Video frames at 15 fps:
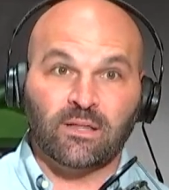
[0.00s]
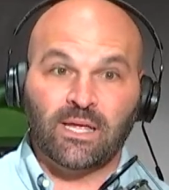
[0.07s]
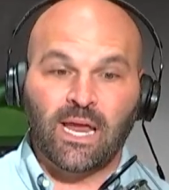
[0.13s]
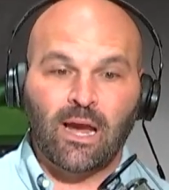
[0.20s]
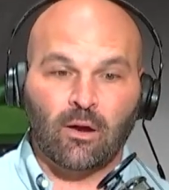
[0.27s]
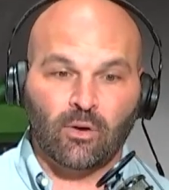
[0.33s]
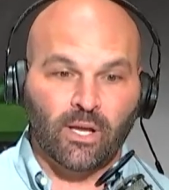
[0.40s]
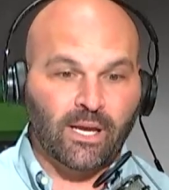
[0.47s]
in the
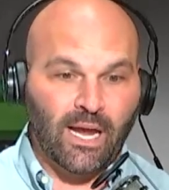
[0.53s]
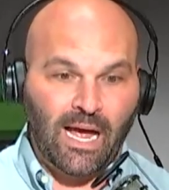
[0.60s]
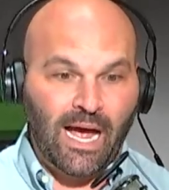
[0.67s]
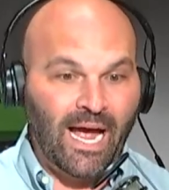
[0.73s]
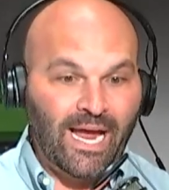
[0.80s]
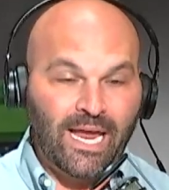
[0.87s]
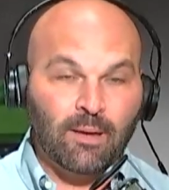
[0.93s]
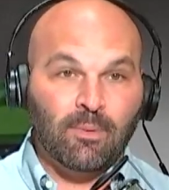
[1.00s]
air, like
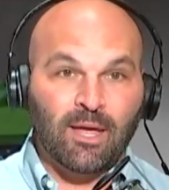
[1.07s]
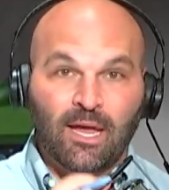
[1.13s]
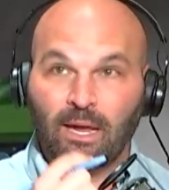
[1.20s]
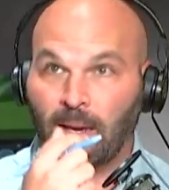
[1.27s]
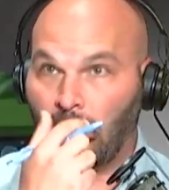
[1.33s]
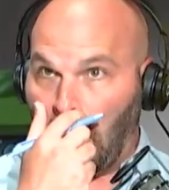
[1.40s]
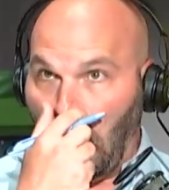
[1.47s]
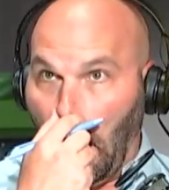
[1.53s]
I am
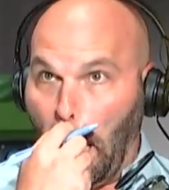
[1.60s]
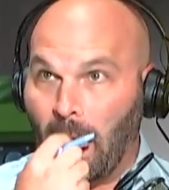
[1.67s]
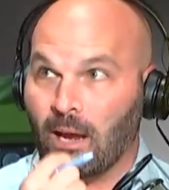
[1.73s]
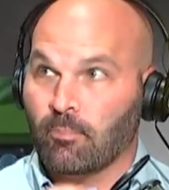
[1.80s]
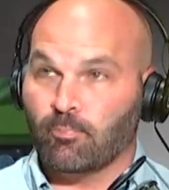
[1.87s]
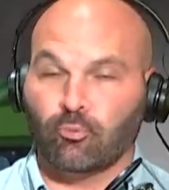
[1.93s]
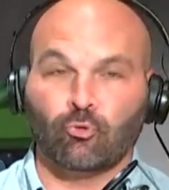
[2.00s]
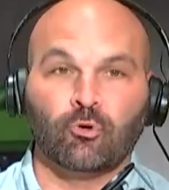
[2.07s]
a
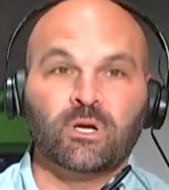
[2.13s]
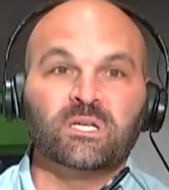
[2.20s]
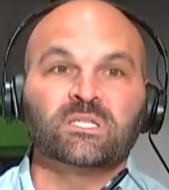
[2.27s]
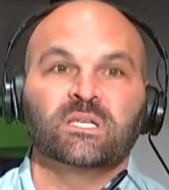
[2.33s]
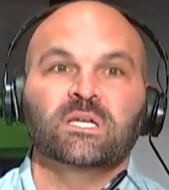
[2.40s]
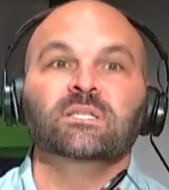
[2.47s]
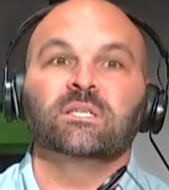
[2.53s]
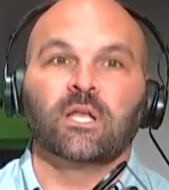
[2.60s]

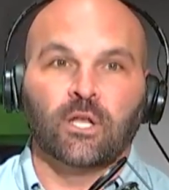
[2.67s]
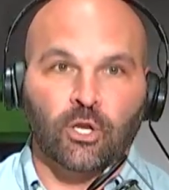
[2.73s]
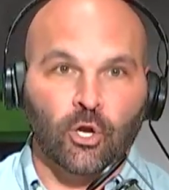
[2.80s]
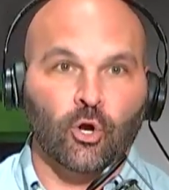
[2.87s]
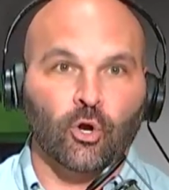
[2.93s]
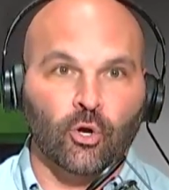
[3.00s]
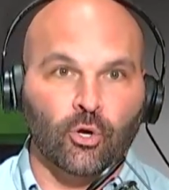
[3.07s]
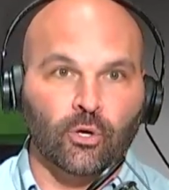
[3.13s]
preseason
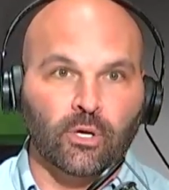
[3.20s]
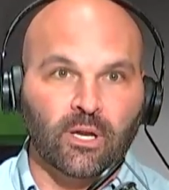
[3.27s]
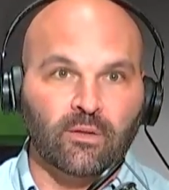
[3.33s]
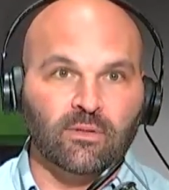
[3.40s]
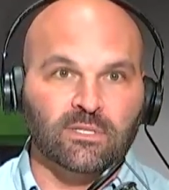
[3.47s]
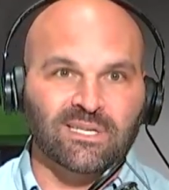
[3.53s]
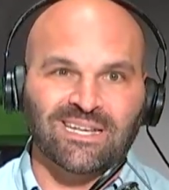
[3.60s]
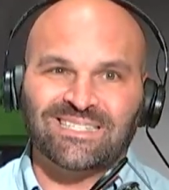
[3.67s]
nerd in
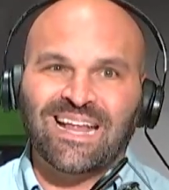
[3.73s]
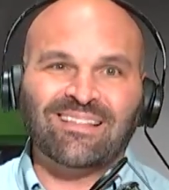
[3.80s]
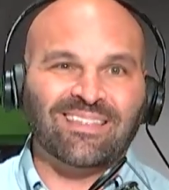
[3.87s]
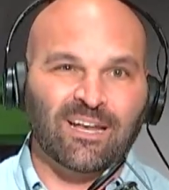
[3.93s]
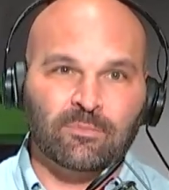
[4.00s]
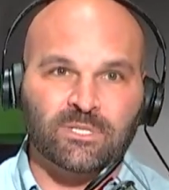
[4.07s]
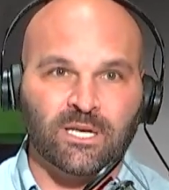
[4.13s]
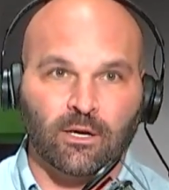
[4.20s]
the sense, not
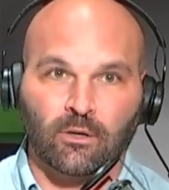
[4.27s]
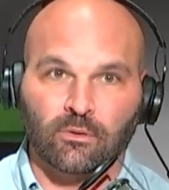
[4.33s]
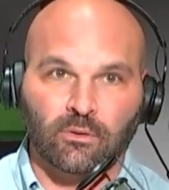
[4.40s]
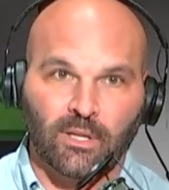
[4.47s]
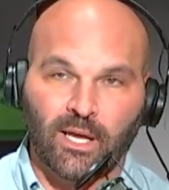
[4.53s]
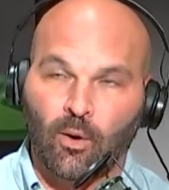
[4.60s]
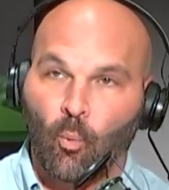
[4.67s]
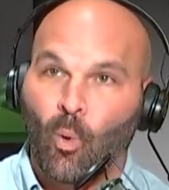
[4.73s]
that I'm sitting here
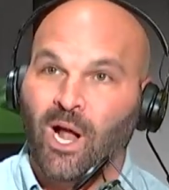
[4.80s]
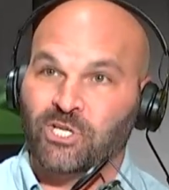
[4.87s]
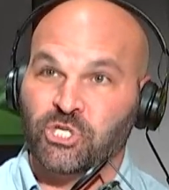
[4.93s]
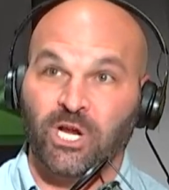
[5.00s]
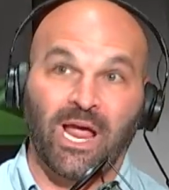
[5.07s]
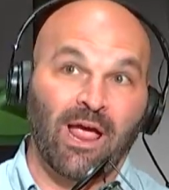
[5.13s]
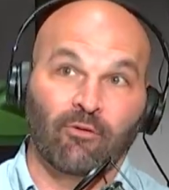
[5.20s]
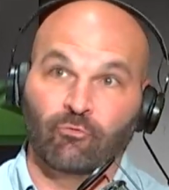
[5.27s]
like
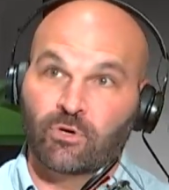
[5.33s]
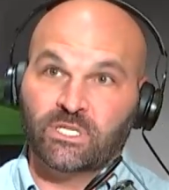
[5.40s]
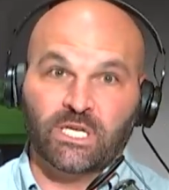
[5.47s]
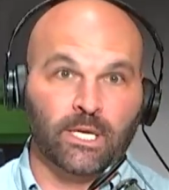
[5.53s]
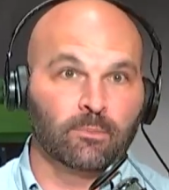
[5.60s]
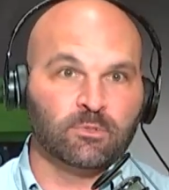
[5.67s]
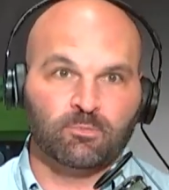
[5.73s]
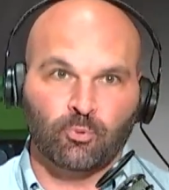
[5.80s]
watching every
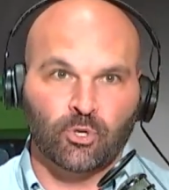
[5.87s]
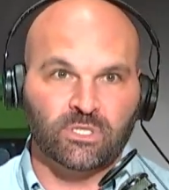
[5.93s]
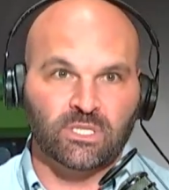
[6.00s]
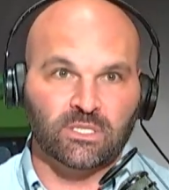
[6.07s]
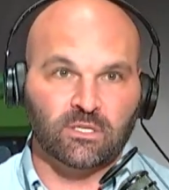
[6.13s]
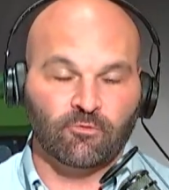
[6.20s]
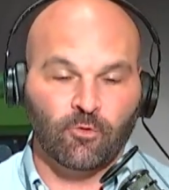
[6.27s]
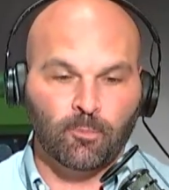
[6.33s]
team's
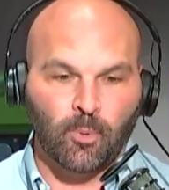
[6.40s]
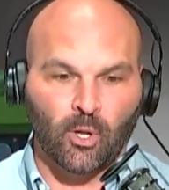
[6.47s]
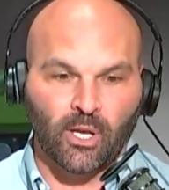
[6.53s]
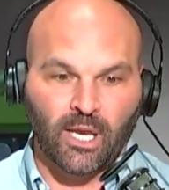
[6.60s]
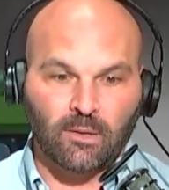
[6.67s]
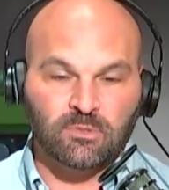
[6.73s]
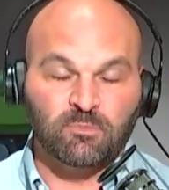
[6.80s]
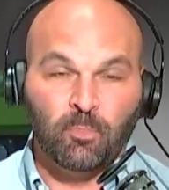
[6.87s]
preseason football
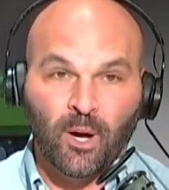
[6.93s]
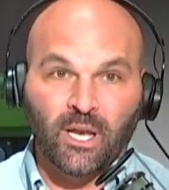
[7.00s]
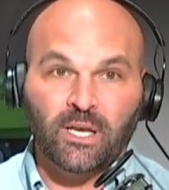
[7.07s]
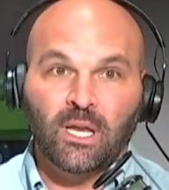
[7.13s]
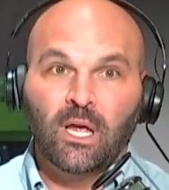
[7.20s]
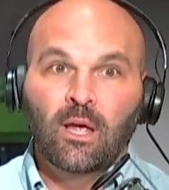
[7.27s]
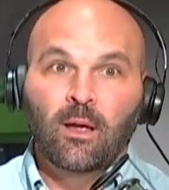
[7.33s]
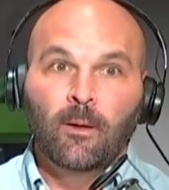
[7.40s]
games,
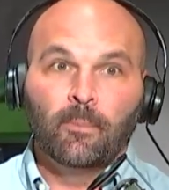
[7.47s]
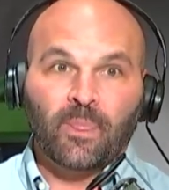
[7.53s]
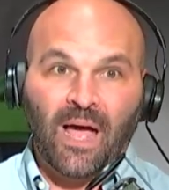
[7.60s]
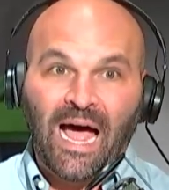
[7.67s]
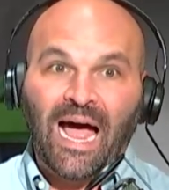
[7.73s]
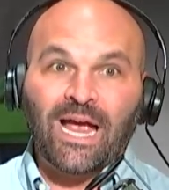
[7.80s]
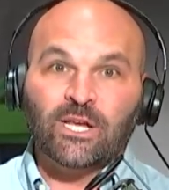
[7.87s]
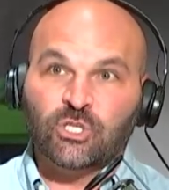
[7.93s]
but
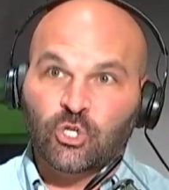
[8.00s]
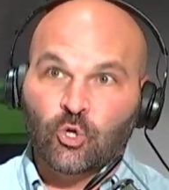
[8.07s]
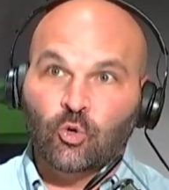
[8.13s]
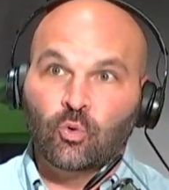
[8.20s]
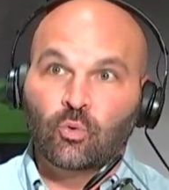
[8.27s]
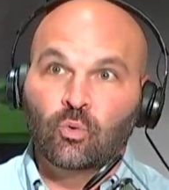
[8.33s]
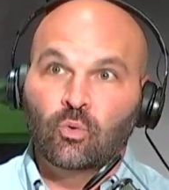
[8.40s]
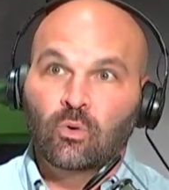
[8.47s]
I
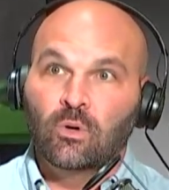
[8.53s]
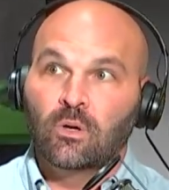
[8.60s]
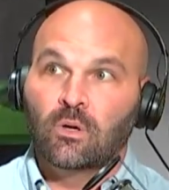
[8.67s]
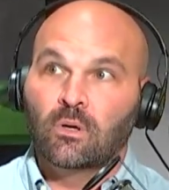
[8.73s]
do